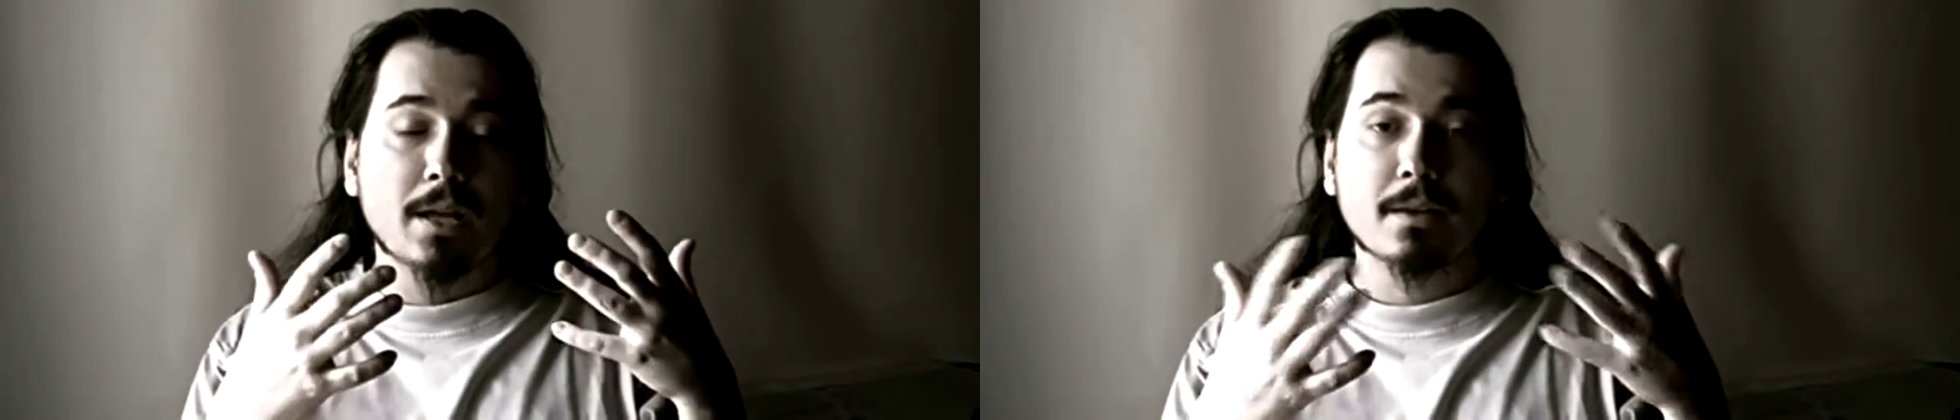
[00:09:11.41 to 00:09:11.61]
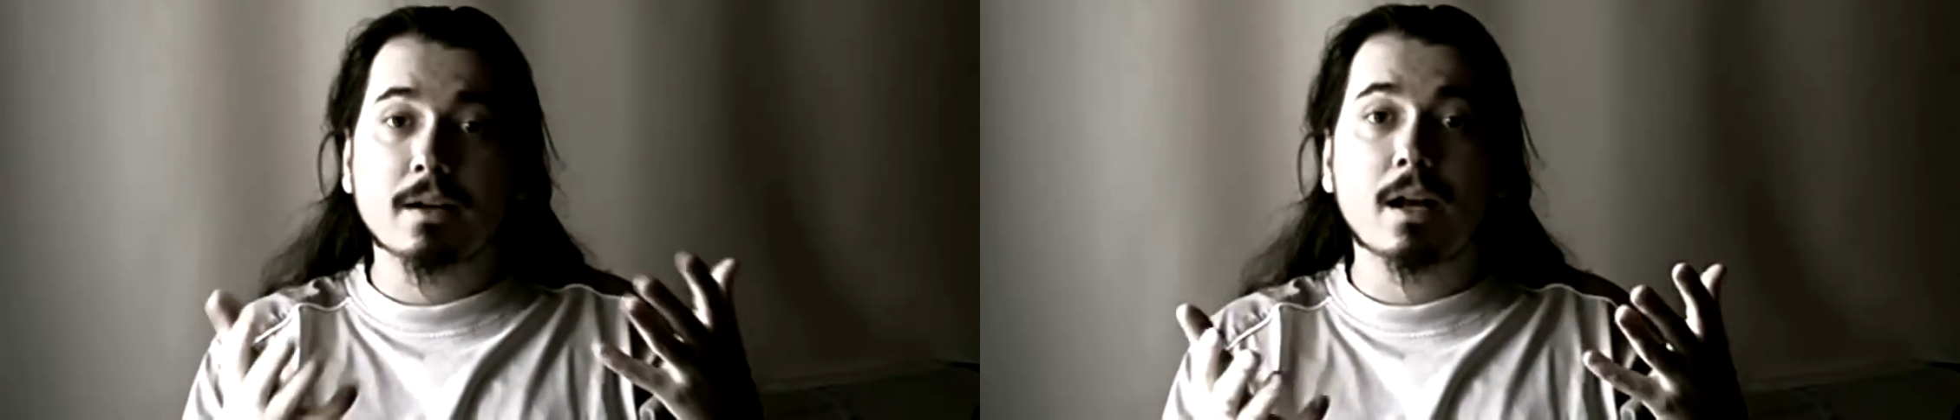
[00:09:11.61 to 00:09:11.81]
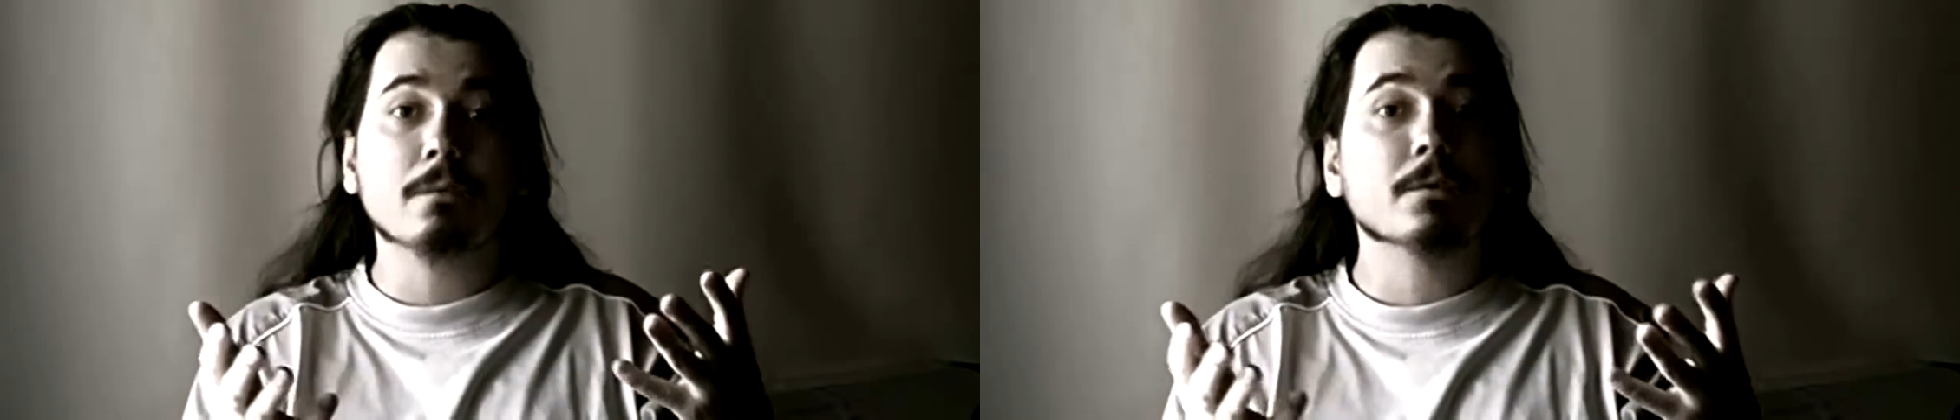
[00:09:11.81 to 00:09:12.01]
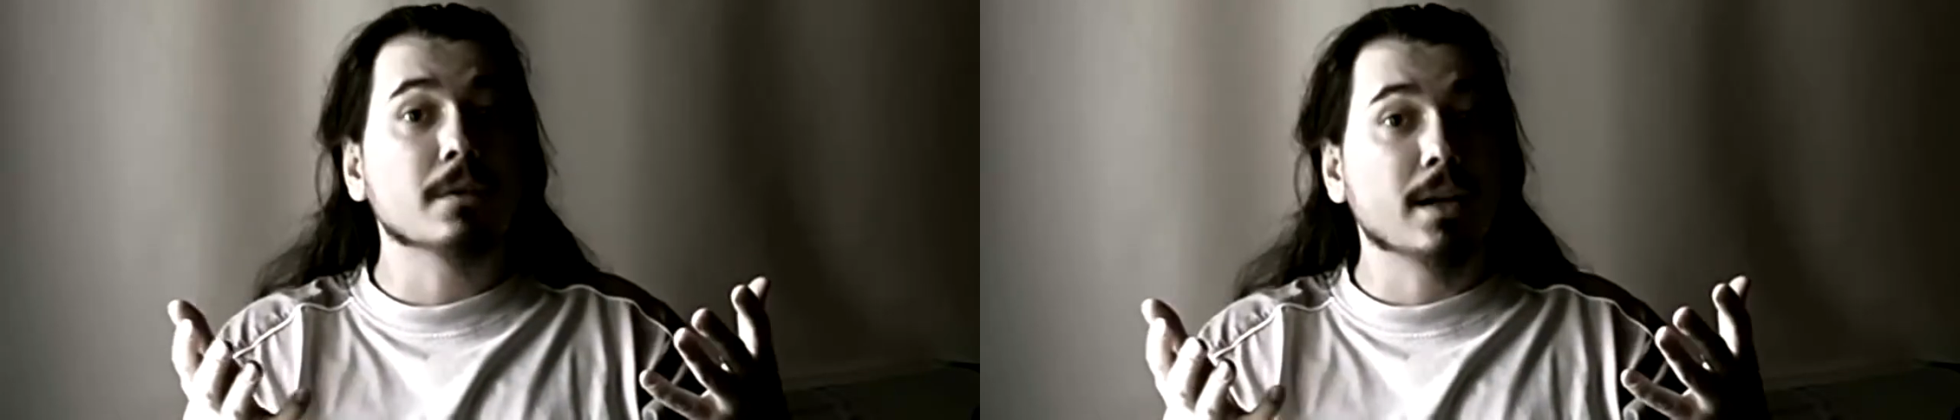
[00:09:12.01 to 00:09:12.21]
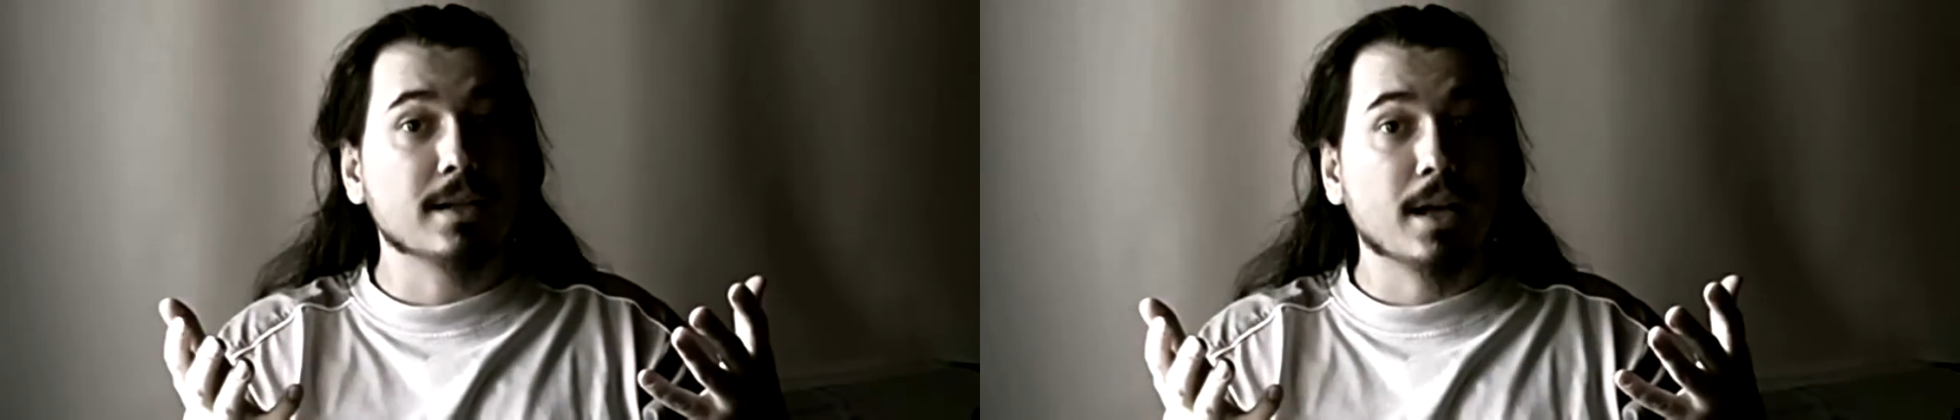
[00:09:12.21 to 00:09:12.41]
And the
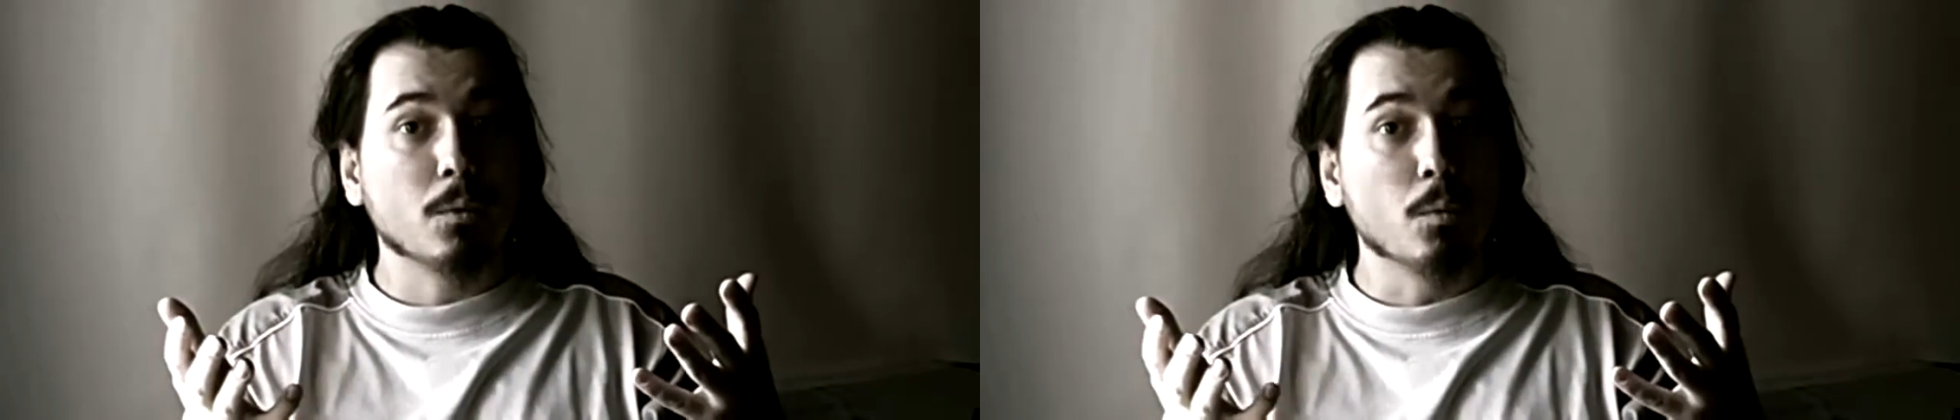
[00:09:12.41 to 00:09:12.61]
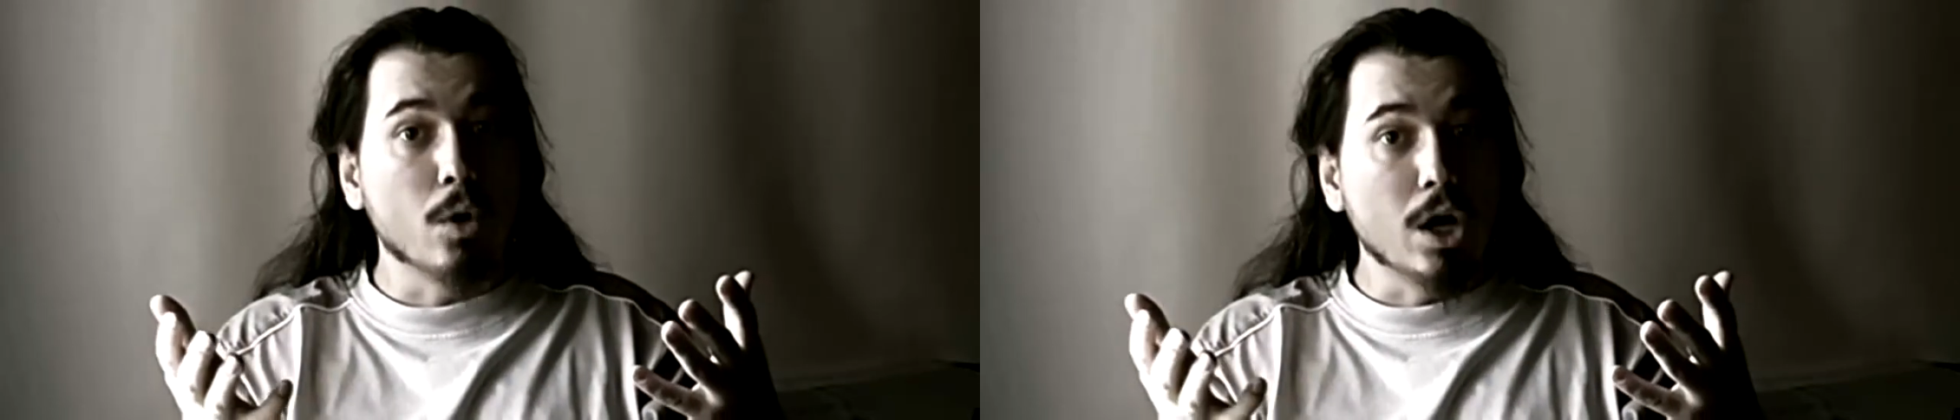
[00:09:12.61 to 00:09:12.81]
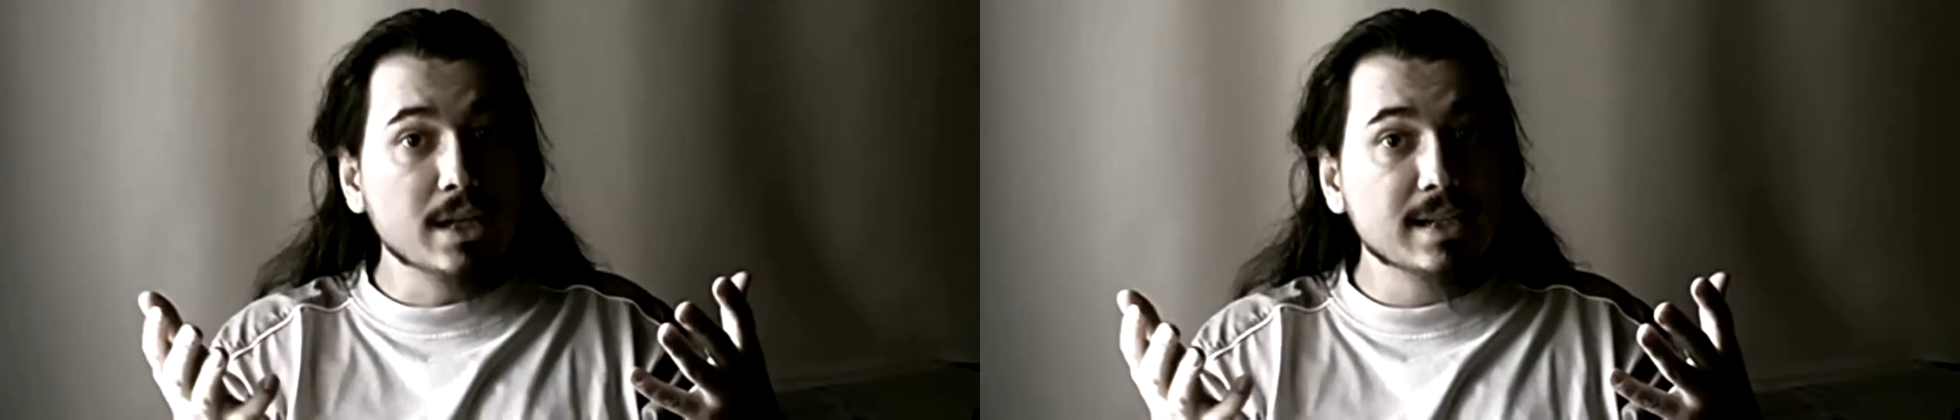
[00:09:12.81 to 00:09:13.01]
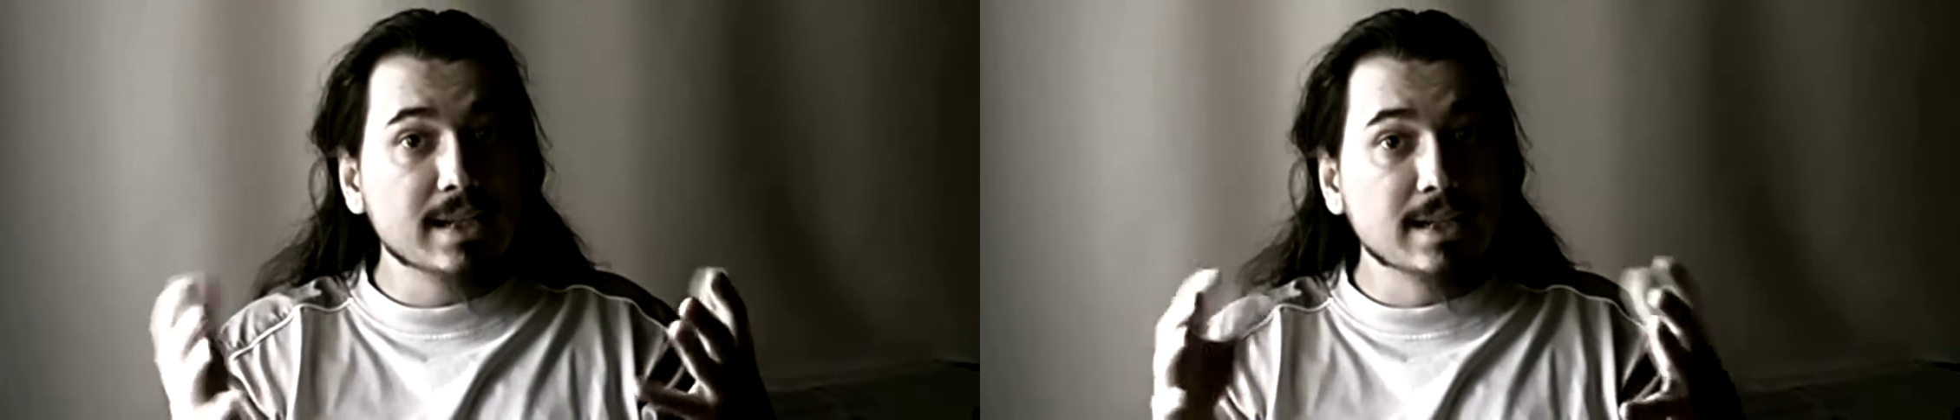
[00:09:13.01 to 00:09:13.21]
counterattack was,